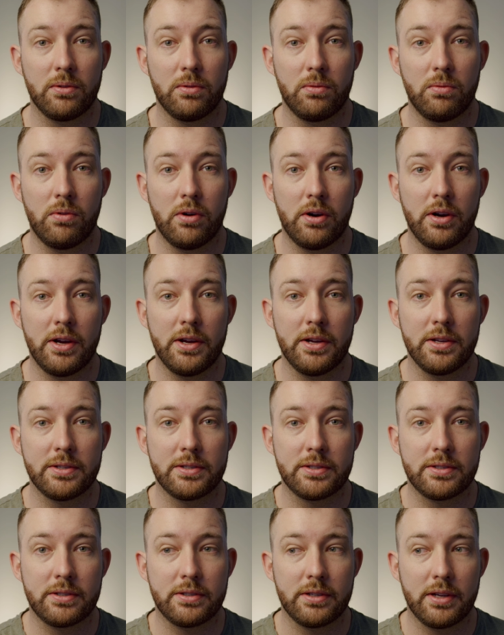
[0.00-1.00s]

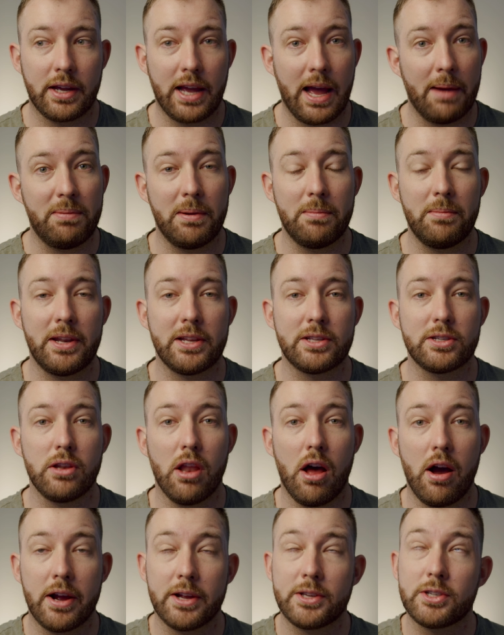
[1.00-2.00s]
was a couple of minutes
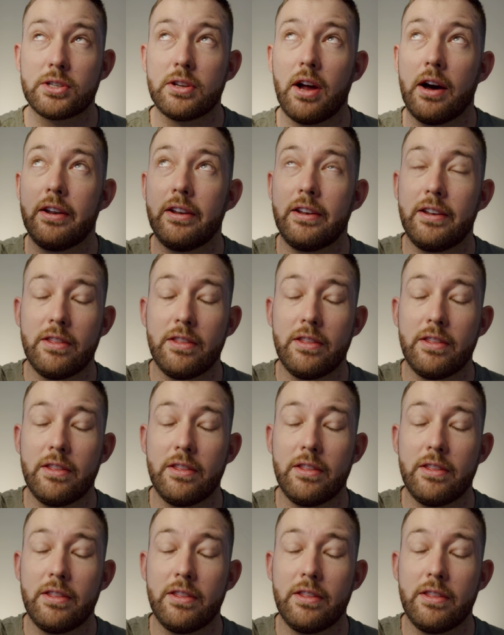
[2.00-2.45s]
long, it started